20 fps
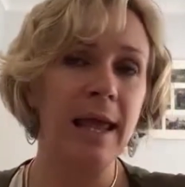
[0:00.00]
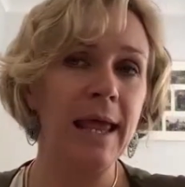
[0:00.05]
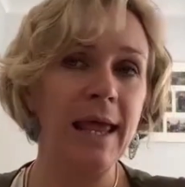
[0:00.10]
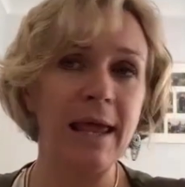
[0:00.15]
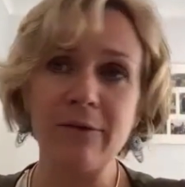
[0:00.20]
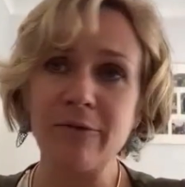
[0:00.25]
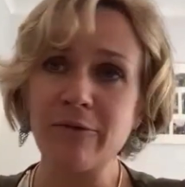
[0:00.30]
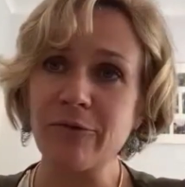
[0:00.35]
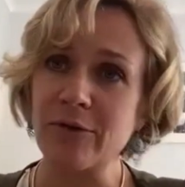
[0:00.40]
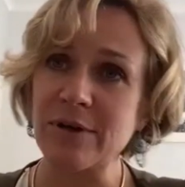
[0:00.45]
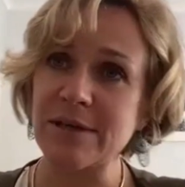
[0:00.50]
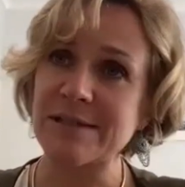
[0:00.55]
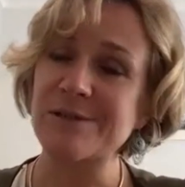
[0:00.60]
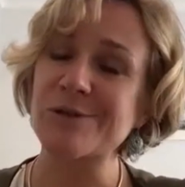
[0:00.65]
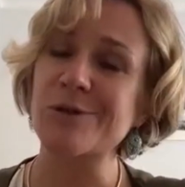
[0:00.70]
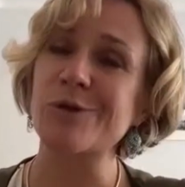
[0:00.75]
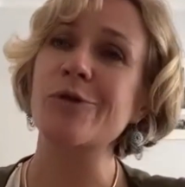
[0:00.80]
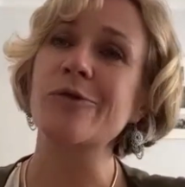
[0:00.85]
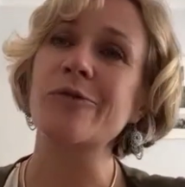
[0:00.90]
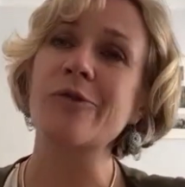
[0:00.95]
Every
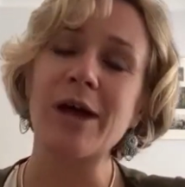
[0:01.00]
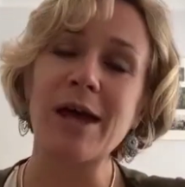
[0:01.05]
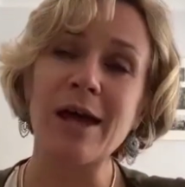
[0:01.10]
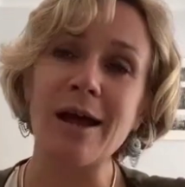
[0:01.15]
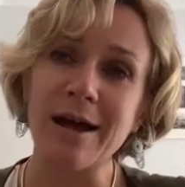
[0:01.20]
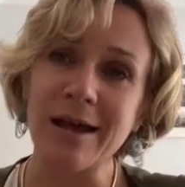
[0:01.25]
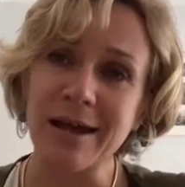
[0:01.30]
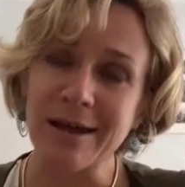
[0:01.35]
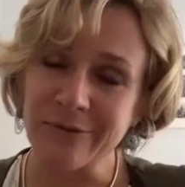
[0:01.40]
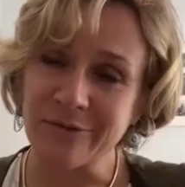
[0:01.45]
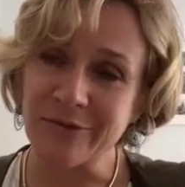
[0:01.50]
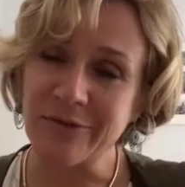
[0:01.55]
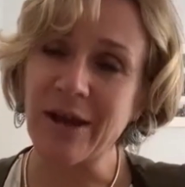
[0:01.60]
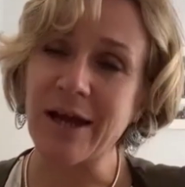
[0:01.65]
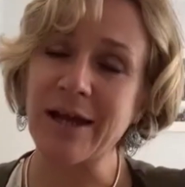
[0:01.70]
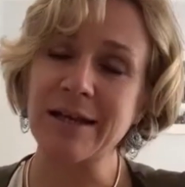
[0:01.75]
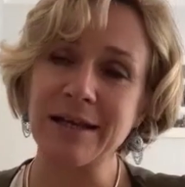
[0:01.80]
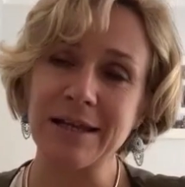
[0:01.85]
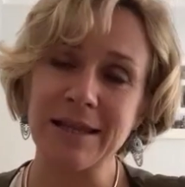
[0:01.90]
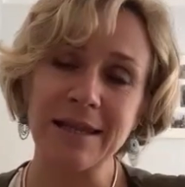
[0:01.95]
survey I have
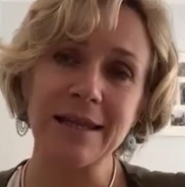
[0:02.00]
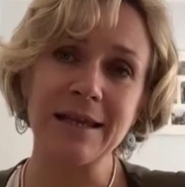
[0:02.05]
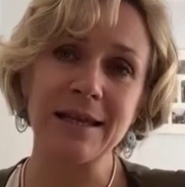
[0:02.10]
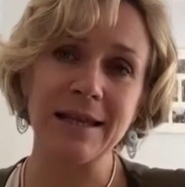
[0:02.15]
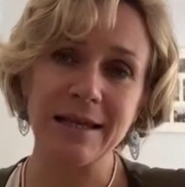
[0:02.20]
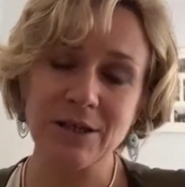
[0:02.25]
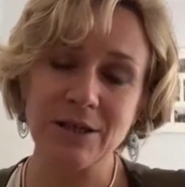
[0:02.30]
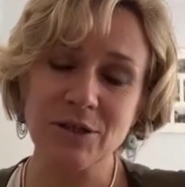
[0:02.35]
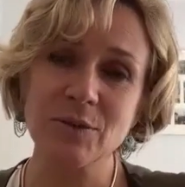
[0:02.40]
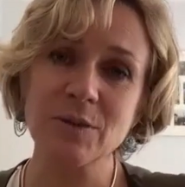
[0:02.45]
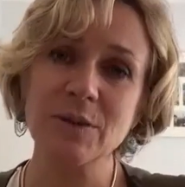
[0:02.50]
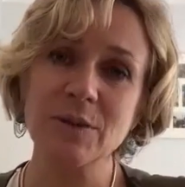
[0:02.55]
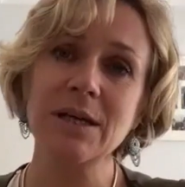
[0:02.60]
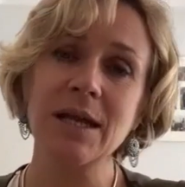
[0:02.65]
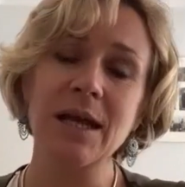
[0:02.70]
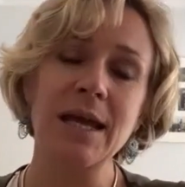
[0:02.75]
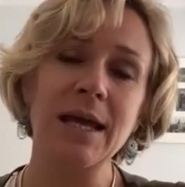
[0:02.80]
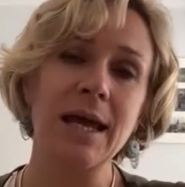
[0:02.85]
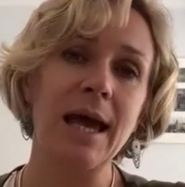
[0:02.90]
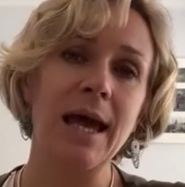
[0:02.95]
done in the
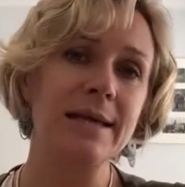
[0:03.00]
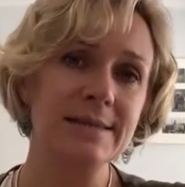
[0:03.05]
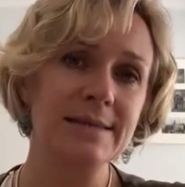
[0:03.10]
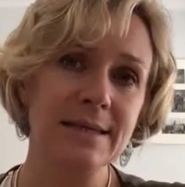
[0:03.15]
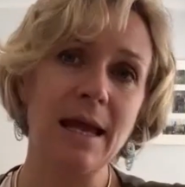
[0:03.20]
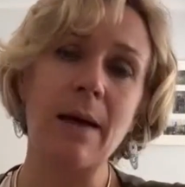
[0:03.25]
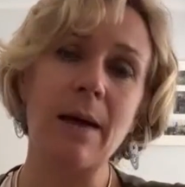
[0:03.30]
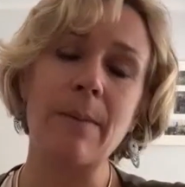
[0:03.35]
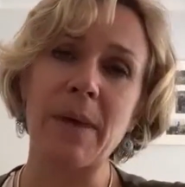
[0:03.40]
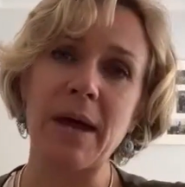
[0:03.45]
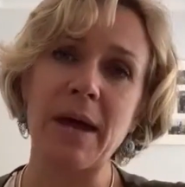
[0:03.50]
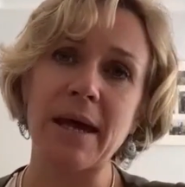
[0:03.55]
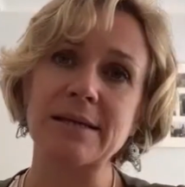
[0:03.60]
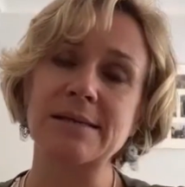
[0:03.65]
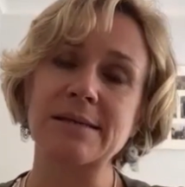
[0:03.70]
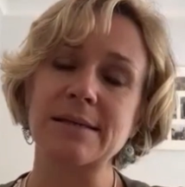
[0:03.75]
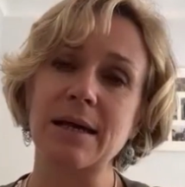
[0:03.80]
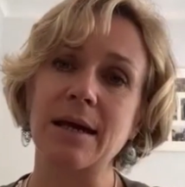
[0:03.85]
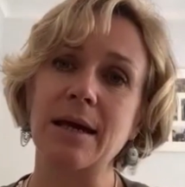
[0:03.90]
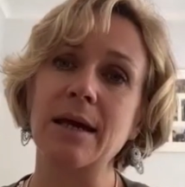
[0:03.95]
electorate has come back
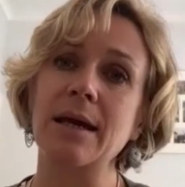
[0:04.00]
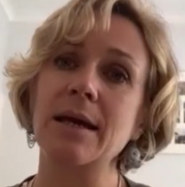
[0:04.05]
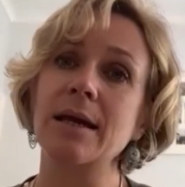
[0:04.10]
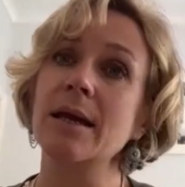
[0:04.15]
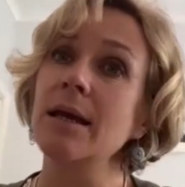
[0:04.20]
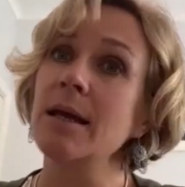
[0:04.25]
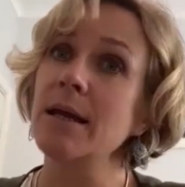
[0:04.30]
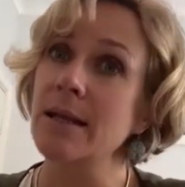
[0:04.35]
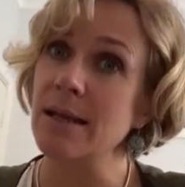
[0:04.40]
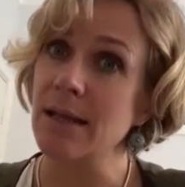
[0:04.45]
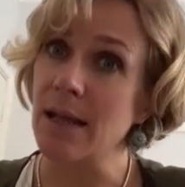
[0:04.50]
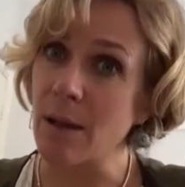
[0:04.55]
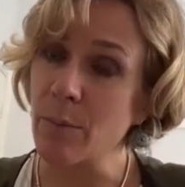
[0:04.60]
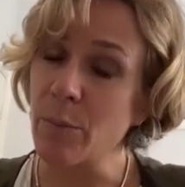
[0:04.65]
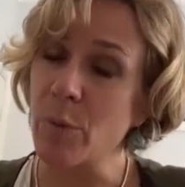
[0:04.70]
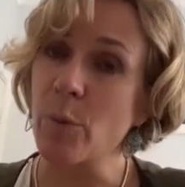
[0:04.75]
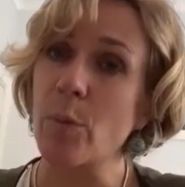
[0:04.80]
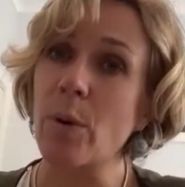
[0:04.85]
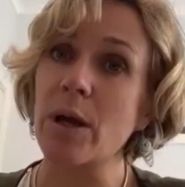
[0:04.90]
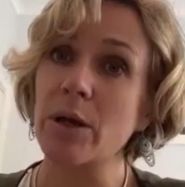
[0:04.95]
saying
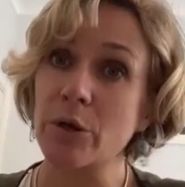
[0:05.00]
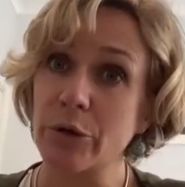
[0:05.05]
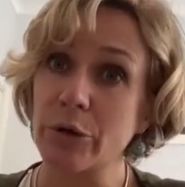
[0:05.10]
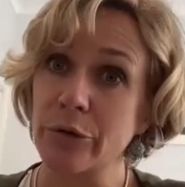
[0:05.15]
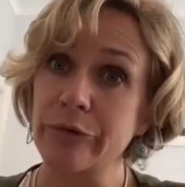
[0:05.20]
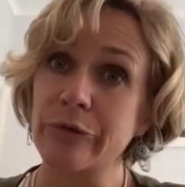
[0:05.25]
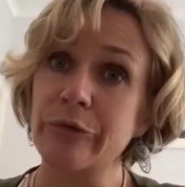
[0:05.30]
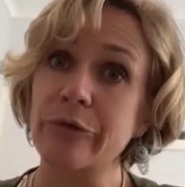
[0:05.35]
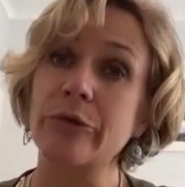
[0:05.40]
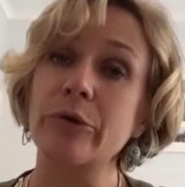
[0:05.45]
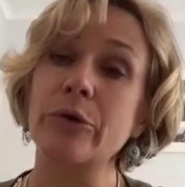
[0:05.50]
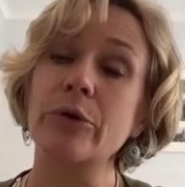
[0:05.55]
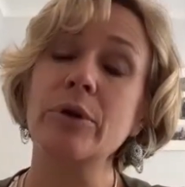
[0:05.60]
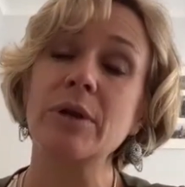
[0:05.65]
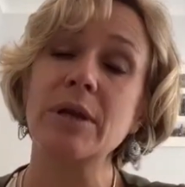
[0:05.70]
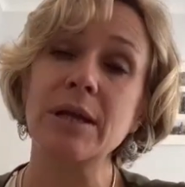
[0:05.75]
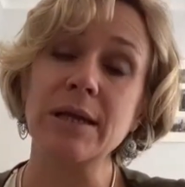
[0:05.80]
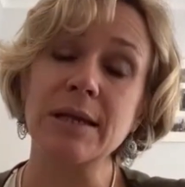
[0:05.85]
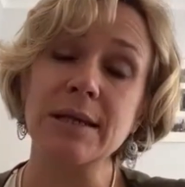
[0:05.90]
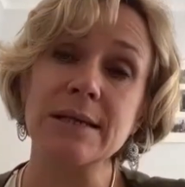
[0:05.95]
number one
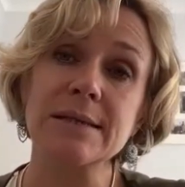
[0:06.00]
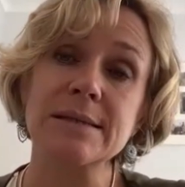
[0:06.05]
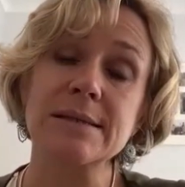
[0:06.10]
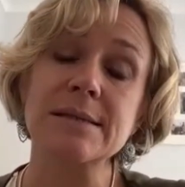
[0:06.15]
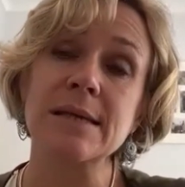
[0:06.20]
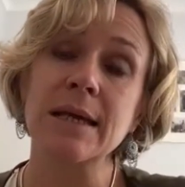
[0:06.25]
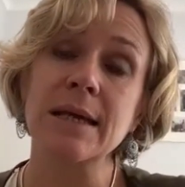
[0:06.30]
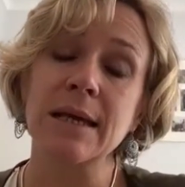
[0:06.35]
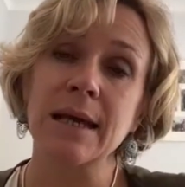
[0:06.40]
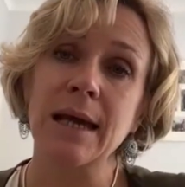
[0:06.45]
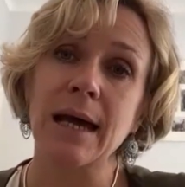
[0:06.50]
concern is